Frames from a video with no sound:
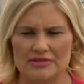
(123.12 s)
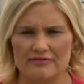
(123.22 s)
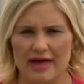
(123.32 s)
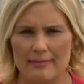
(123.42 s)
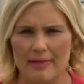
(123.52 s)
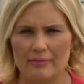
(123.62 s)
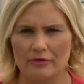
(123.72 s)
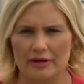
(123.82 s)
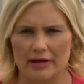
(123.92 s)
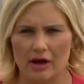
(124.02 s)
of that
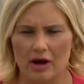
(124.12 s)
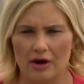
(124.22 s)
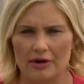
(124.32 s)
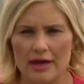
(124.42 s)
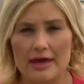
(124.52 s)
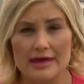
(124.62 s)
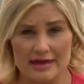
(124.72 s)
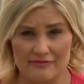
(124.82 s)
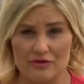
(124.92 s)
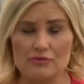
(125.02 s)
memory card.
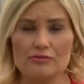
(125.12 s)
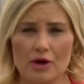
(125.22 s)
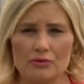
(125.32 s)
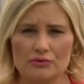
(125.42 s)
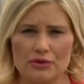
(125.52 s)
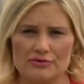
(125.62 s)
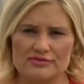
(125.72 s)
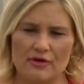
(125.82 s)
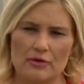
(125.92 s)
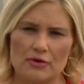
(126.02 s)
If you know who
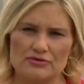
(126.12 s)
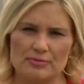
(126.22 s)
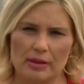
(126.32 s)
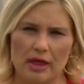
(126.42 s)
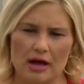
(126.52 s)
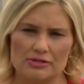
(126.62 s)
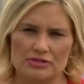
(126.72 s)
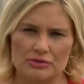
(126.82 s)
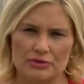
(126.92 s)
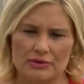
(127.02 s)
those photos belong
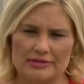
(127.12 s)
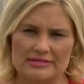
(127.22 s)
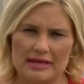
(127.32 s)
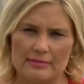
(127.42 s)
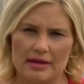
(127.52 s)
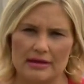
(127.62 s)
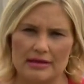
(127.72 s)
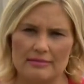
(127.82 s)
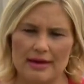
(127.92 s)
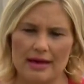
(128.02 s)
to, you can send me an
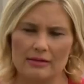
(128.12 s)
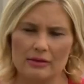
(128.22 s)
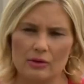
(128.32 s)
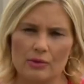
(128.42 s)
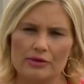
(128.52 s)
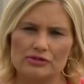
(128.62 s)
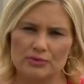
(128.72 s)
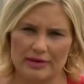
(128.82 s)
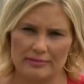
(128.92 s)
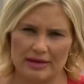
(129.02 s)
email or
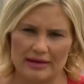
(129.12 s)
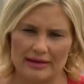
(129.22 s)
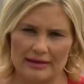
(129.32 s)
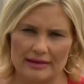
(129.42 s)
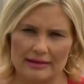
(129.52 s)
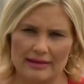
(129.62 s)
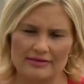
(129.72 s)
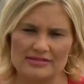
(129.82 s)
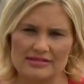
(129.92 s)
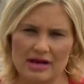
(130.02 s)
tweet me.
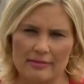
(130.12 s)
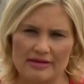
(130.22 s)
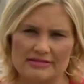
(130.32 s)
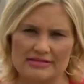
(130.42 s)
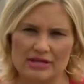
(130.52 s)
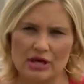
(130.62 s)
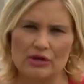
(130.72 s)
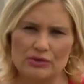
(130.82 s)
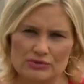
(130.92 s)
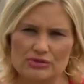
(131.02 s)
Kelsey Thomas,
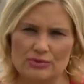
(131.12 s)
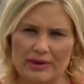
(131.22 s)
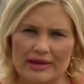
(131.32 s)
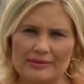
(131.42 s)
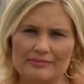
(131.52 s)
News three.